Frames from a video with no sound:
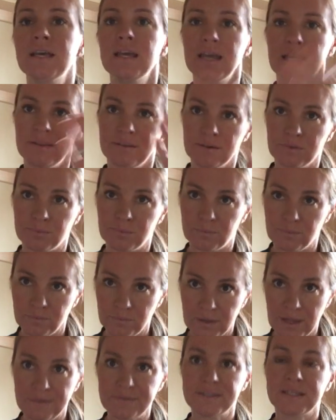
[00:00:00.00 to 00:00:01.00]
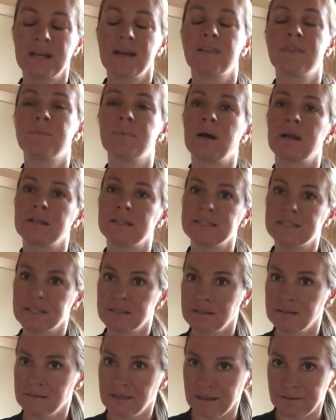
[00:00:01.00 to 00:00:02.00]
and the left side of the body to
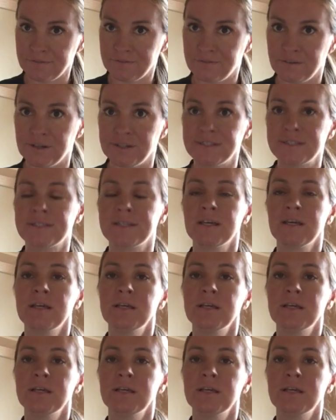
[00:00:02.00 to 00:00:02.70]
the left foot.